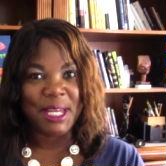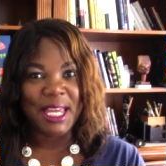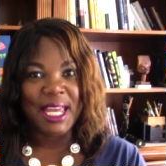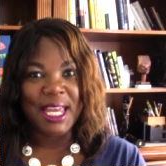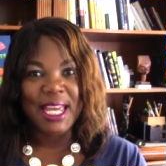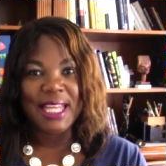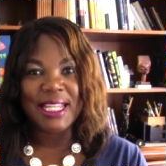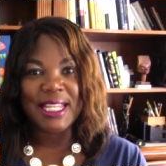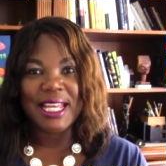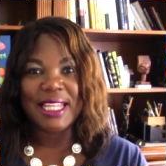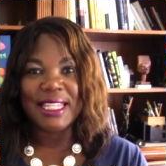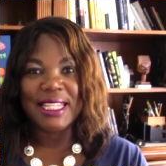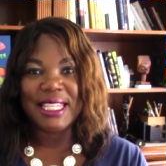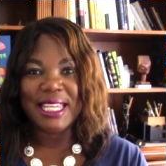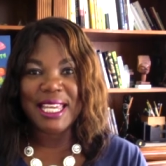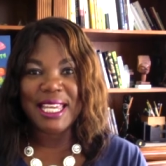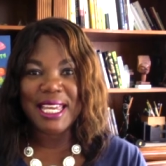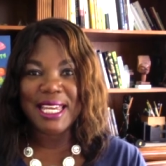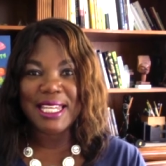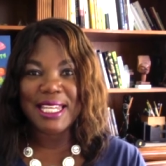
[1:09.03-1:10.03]
And at the
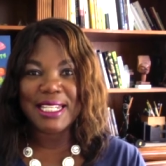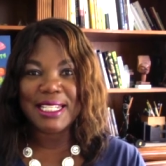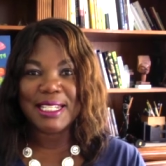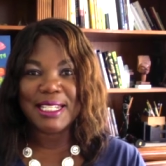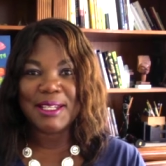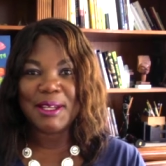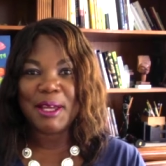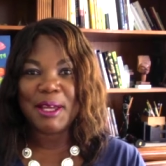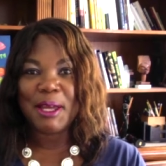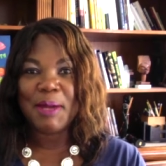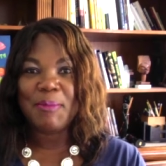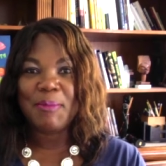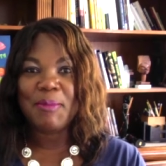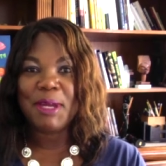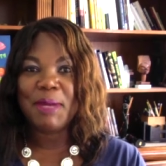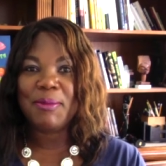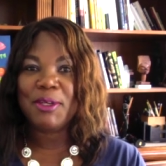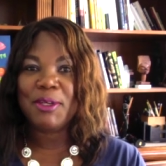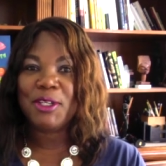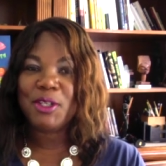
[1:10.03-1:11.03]
end,
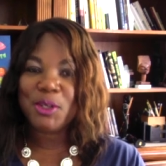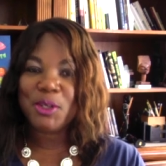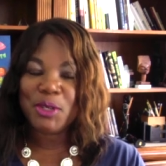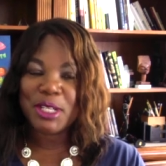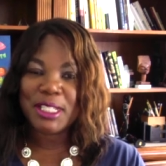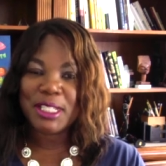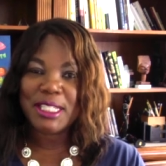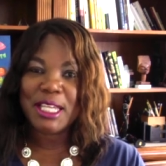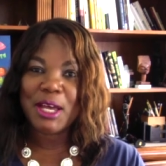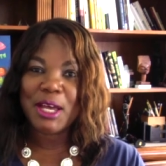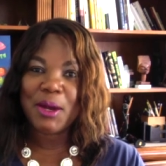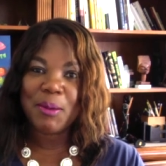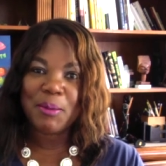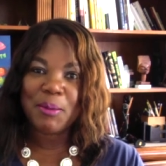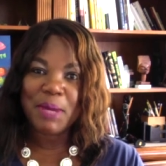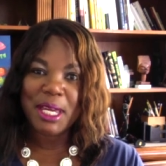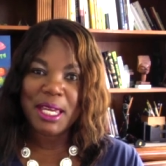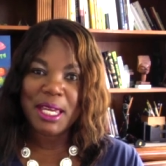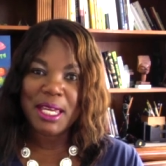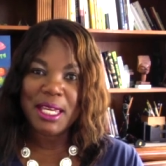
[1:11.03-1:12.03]
maybe you can tell
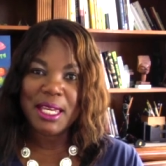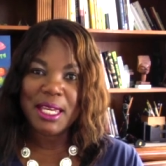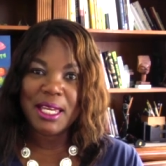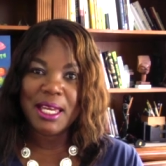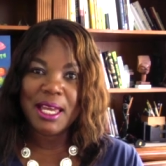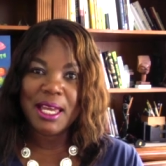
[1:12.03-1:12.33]
me